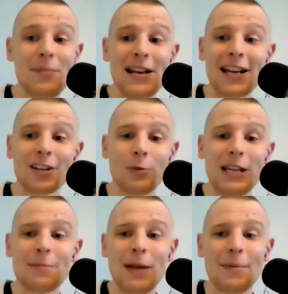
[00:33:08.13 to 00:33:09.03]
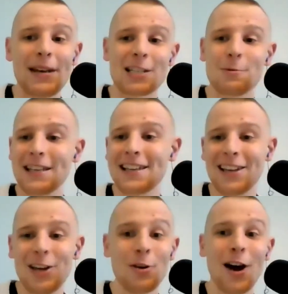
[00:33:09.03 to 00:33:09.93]
later in the week, maybe next week.
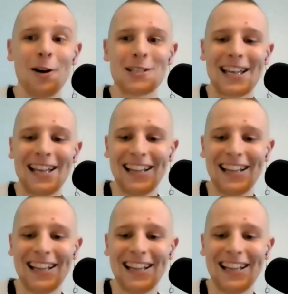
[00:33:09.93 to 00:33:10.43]
Who knows?